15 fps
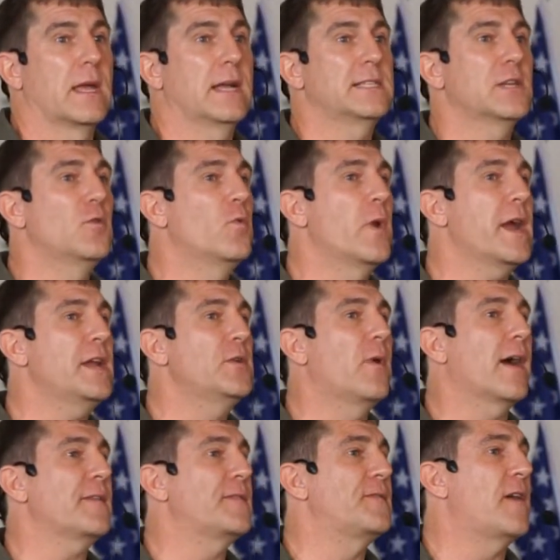And so, where
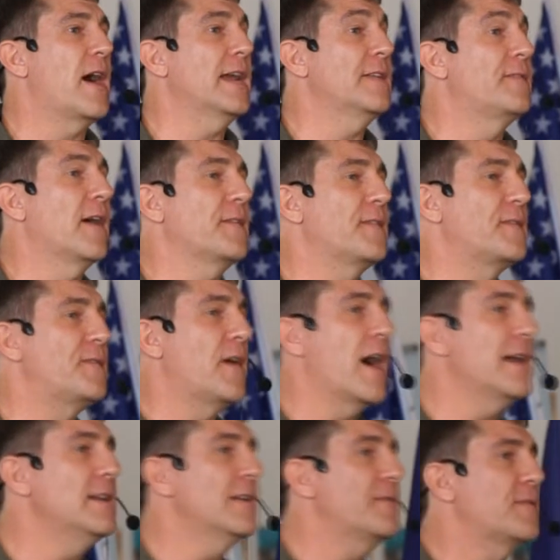do I find, if I
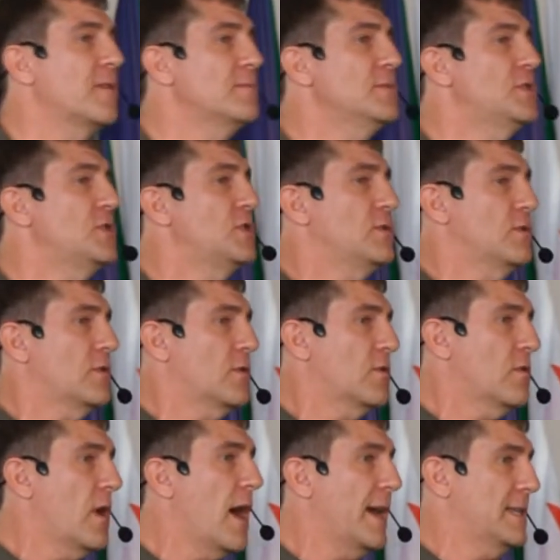find it from
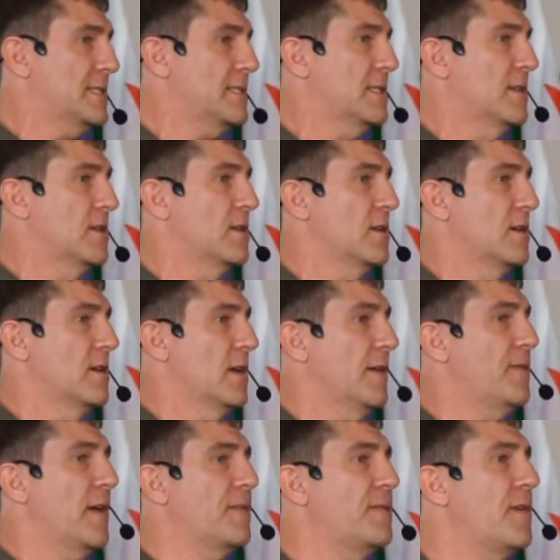Christ,
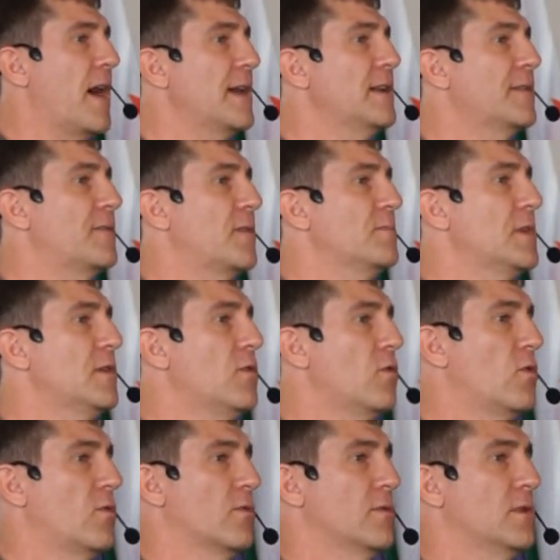if I find it from the
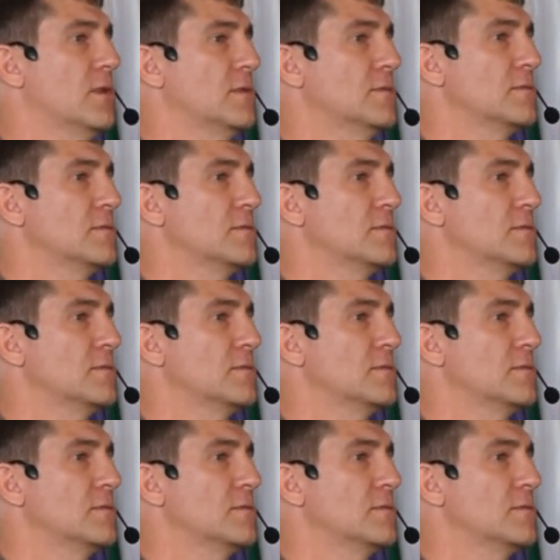Lord,